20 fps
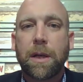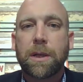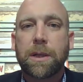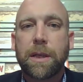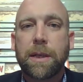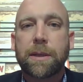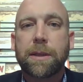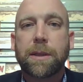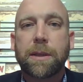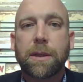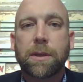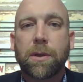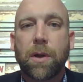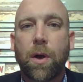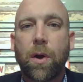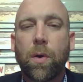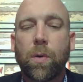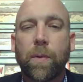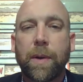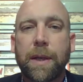Jesus is
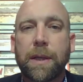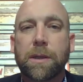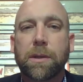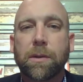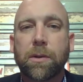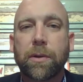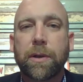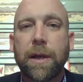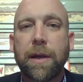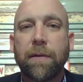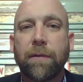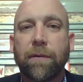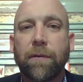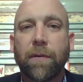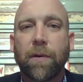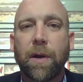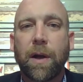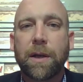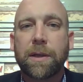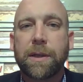always looking
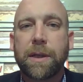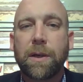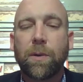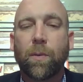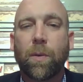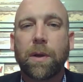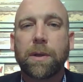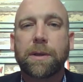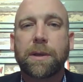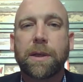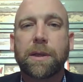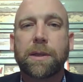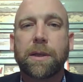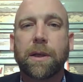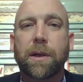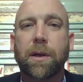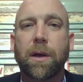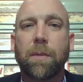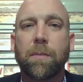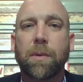for us. He wants us to
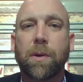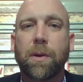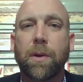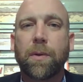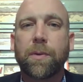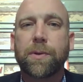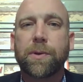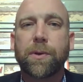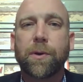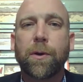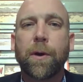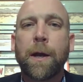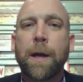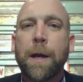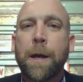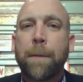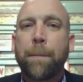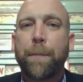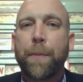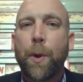come closer,
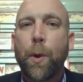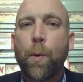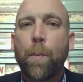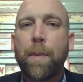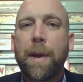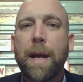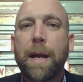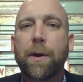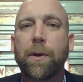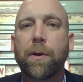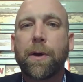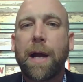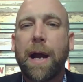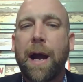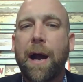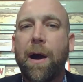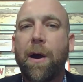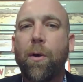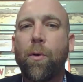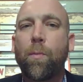no matter
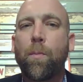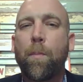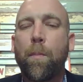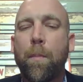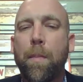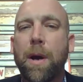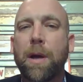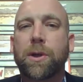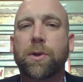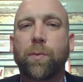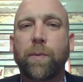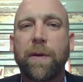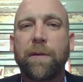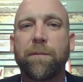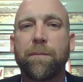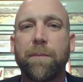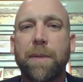how much we've